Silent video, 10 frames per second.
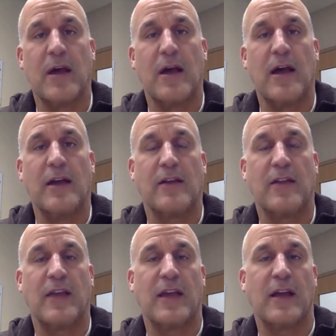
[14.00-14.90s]
and to
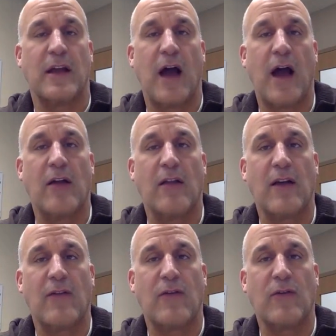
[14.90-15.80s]
think at higher
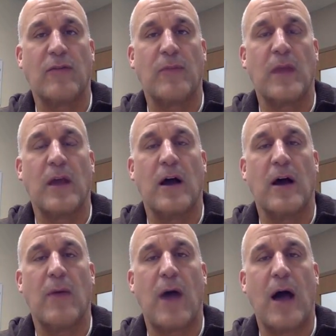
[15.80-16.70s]
levels,
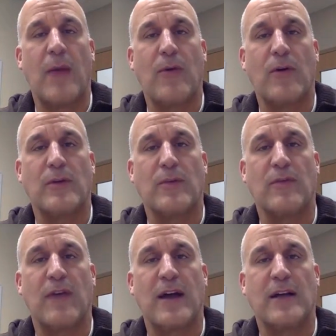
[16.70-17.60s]
um, I'm going to
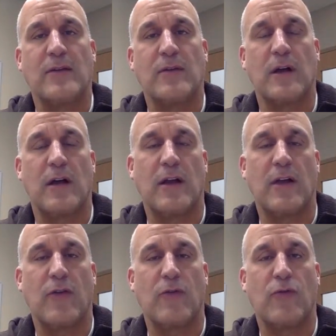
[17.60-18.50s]
provide uh,
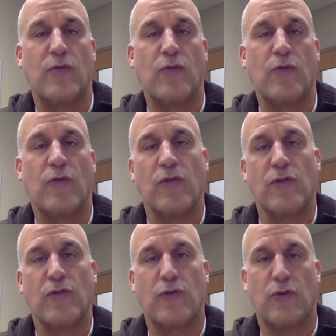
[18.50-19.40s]
another tool for your
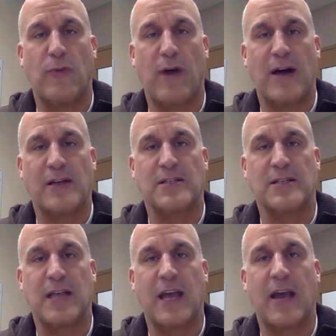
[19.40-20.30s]
toolbox
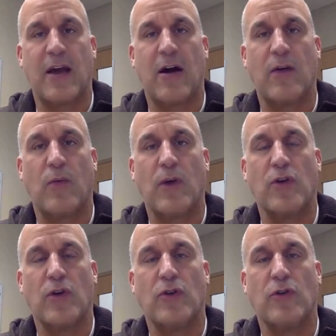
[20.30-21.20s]
today on what you
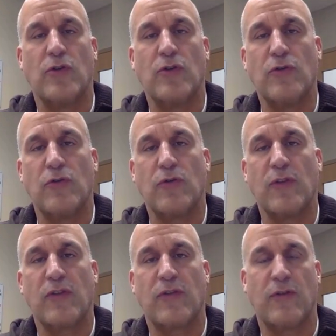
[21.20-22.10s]
can use with
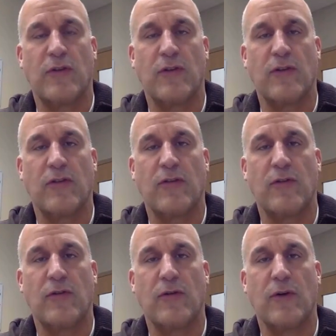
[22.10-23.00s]
students
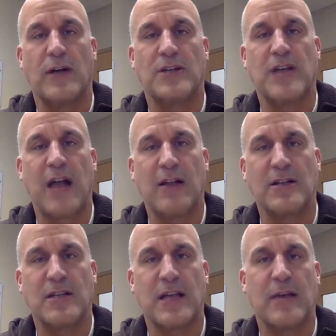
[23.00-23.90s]
to uh, challenge
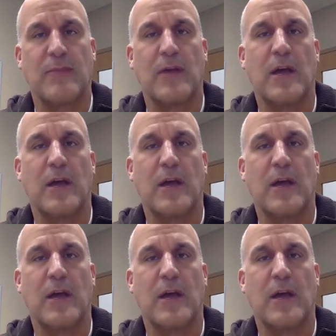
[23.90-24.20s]
them,